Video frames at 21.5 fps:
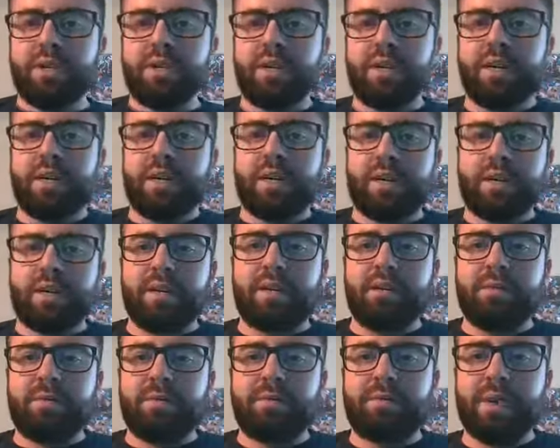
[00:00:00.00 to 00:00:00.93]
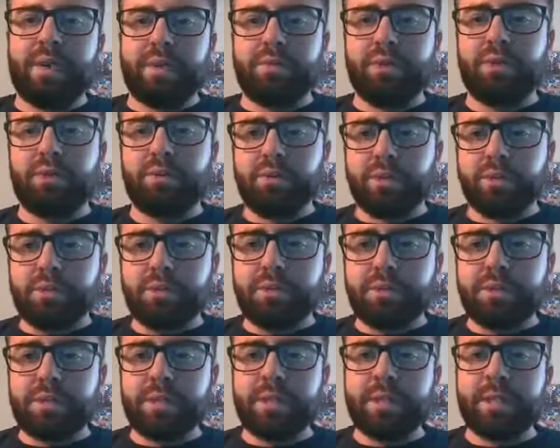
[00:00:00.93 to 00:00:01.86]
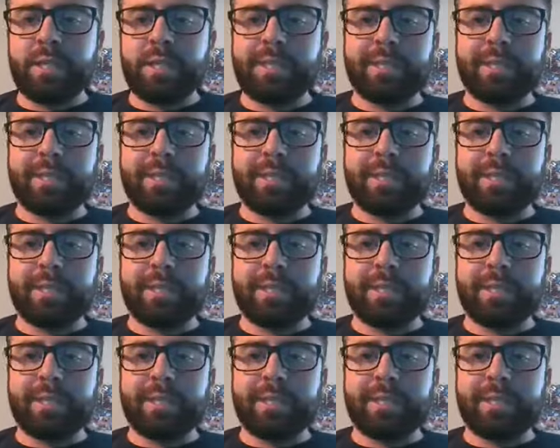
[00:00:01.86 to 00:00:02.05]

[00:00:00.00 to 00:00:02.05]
uh, favorite groups.